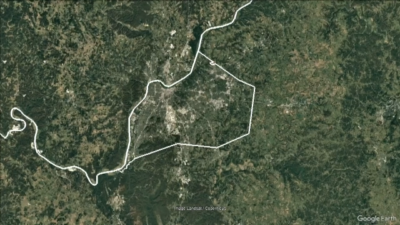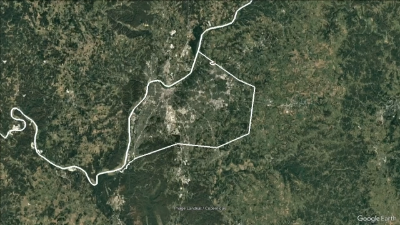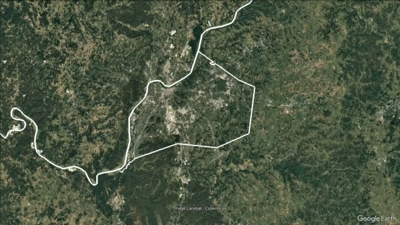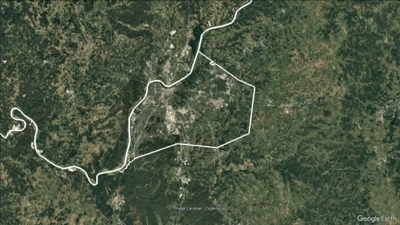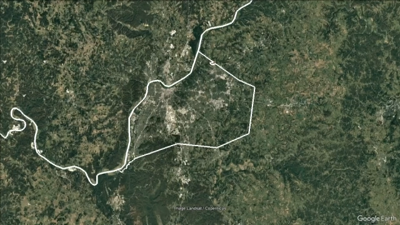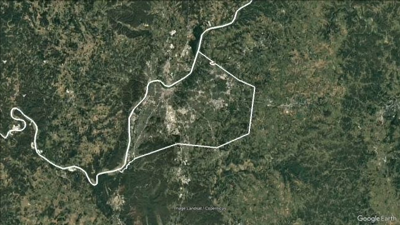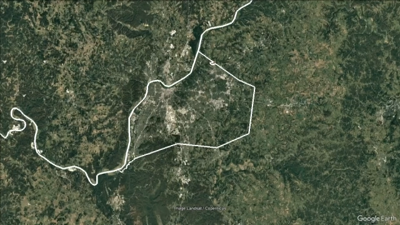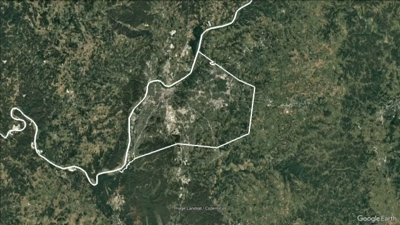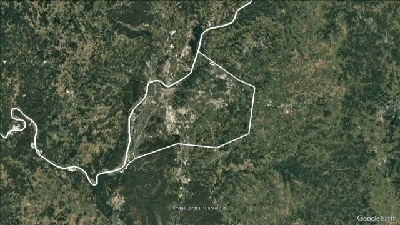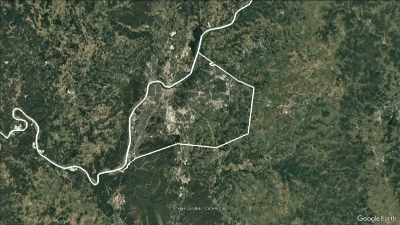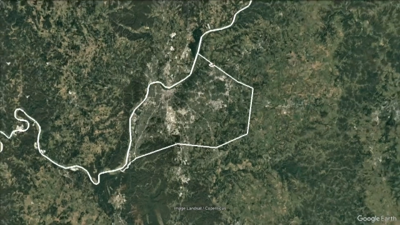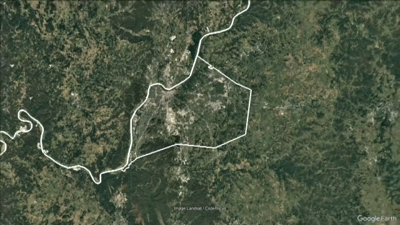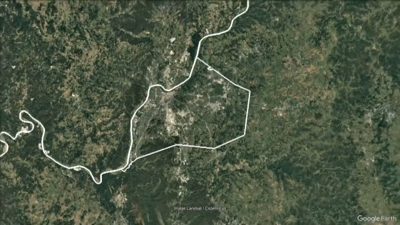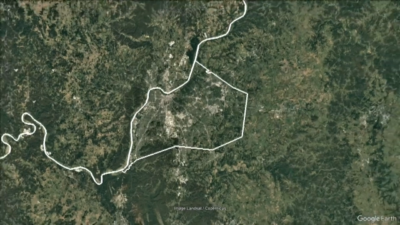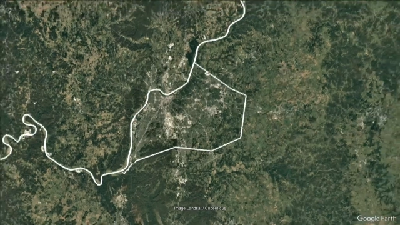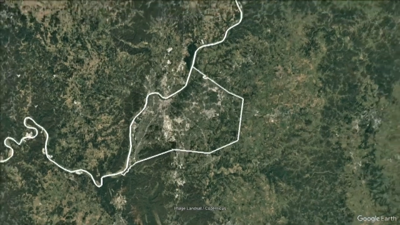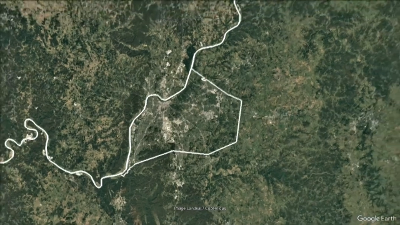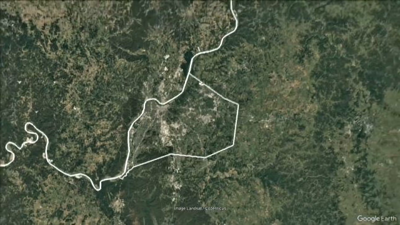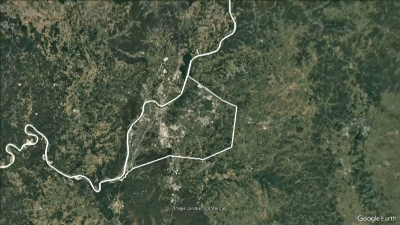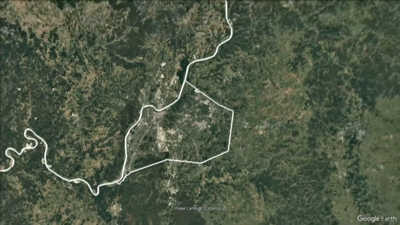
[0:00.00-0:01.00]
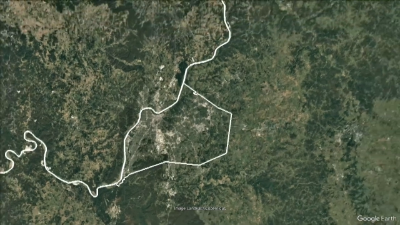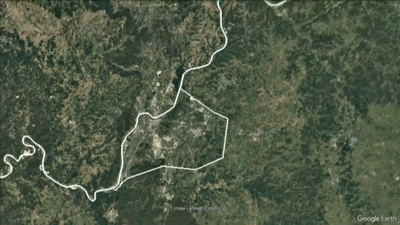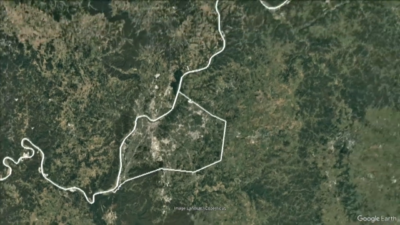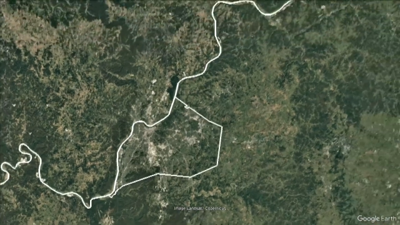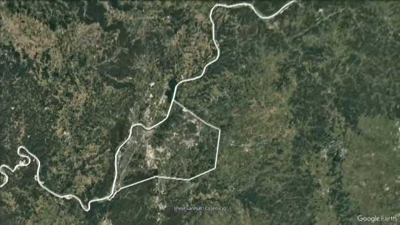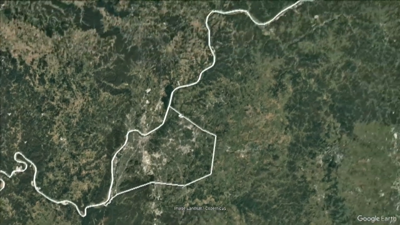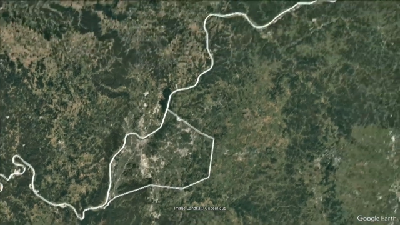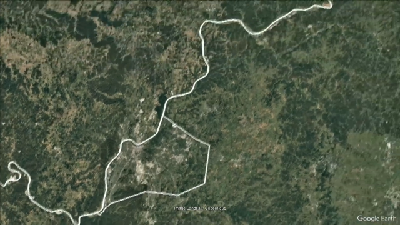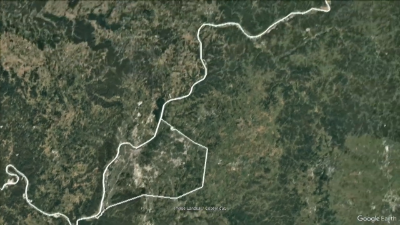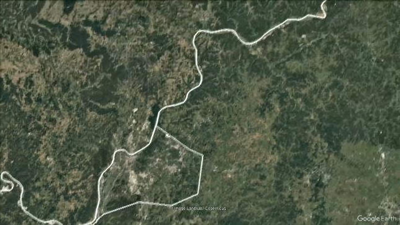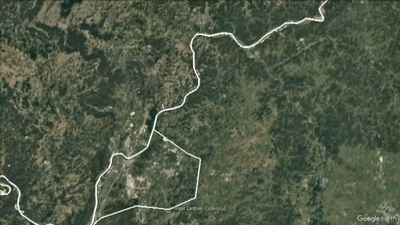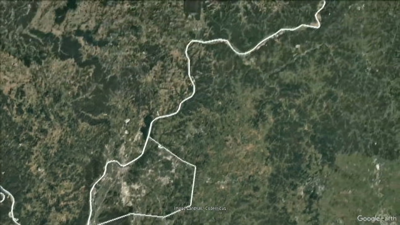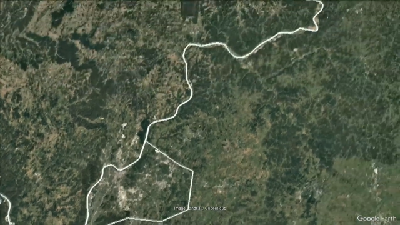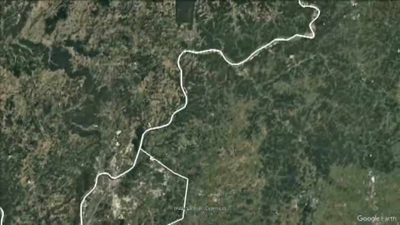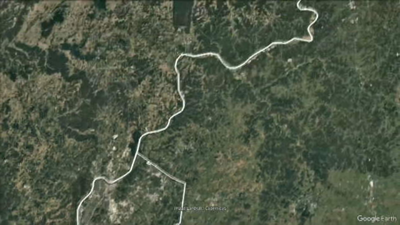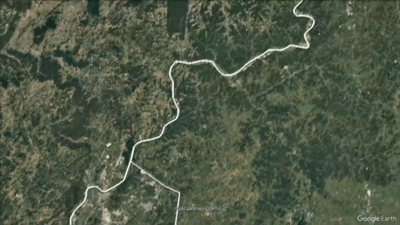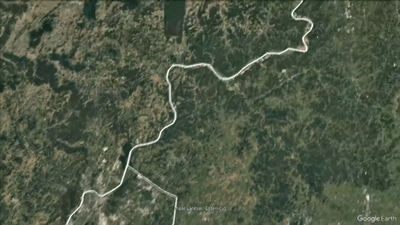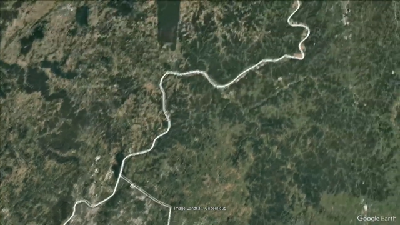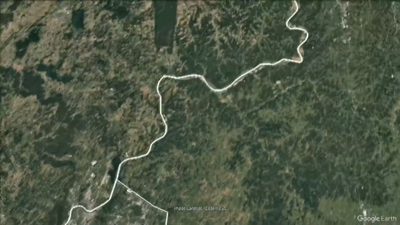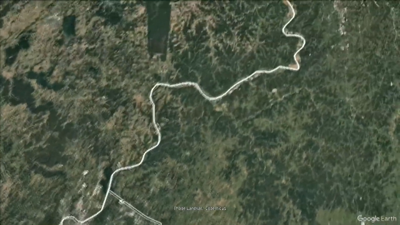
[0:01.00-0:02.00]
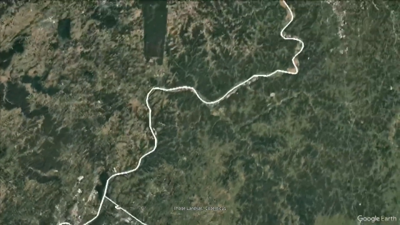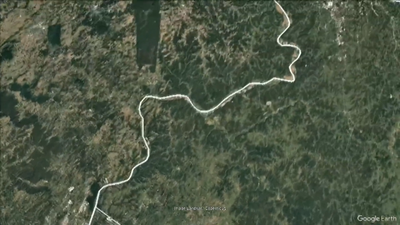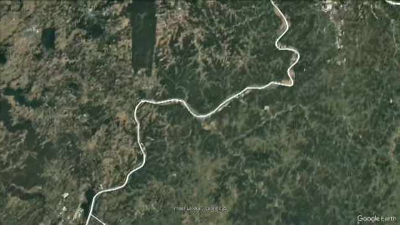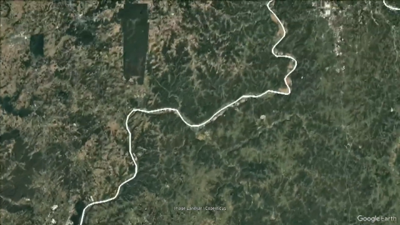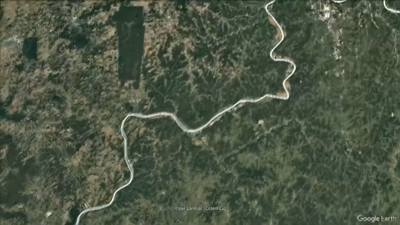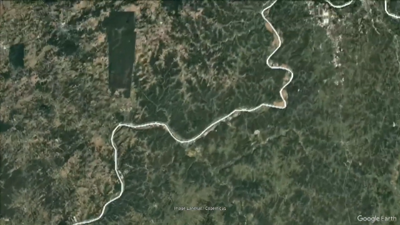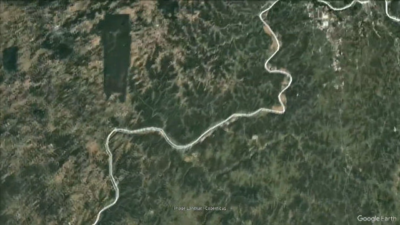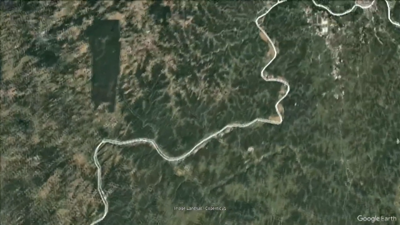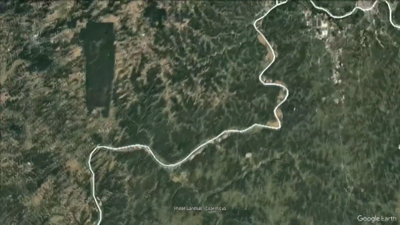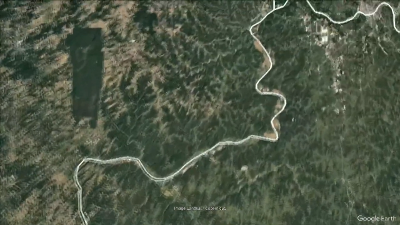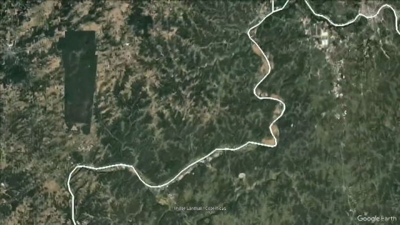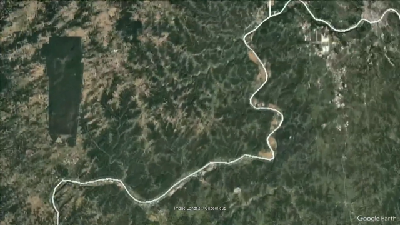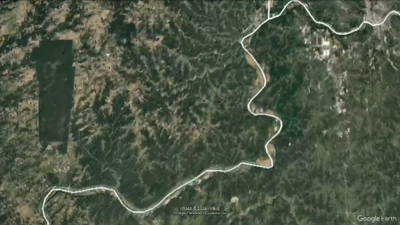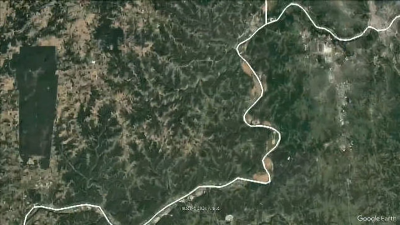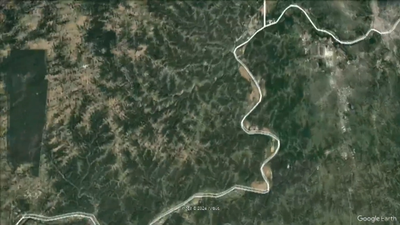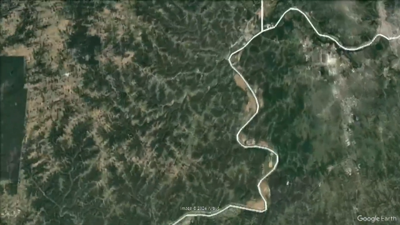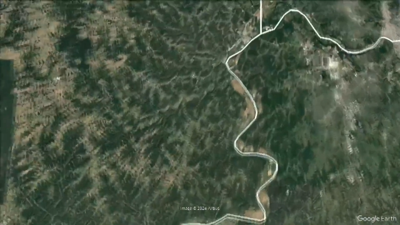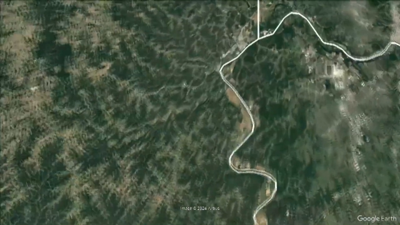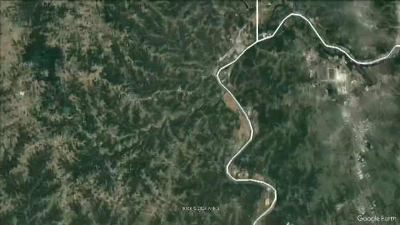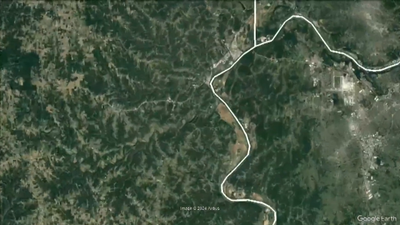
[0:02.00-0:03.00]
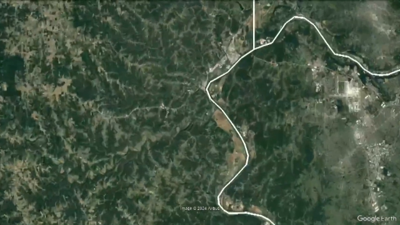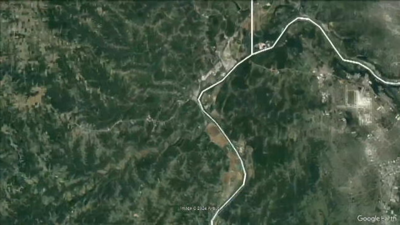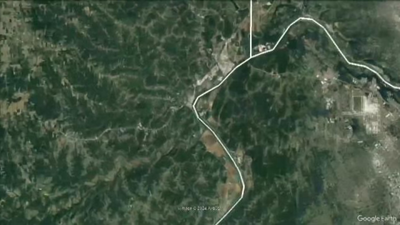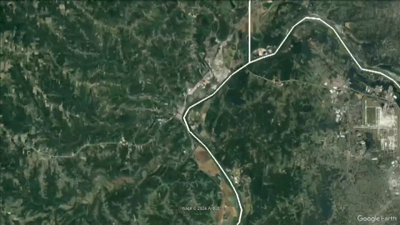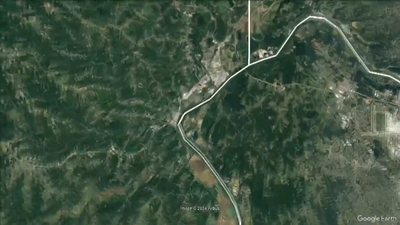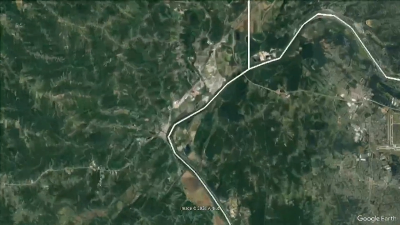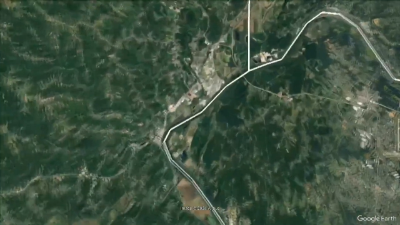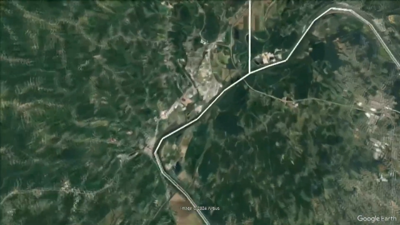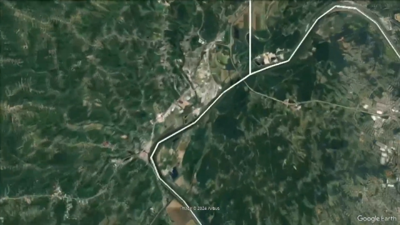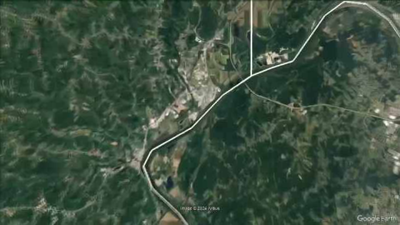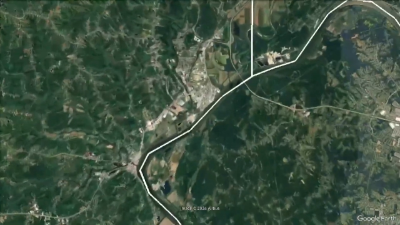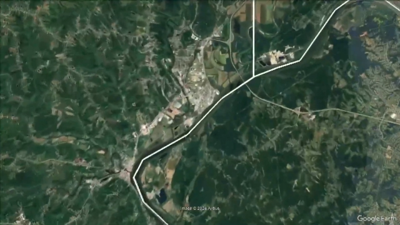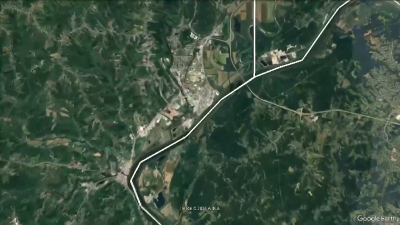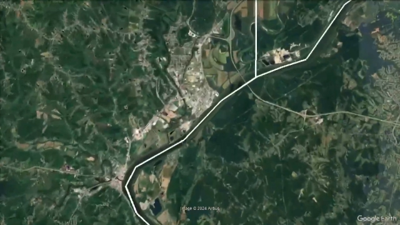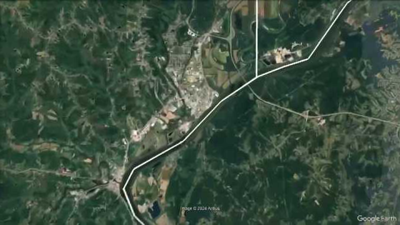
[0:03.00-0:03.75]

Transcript: Nobody's mouth can be seen.